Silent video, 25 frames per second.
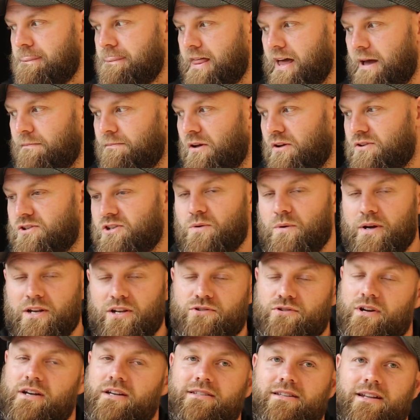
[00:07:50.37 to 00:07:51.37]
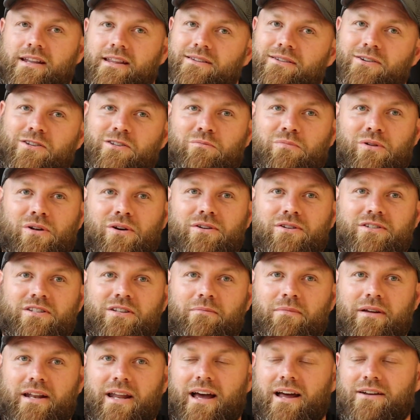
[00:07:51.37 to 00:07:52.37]
I'm not too interested in those blokes
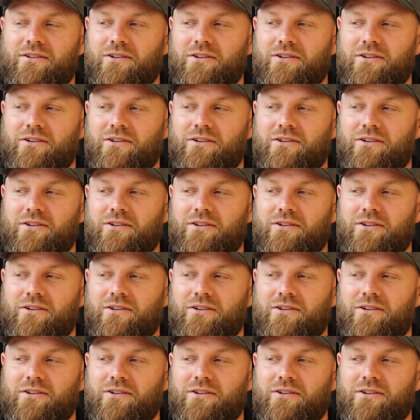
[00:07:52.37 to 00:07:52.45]
at the minute.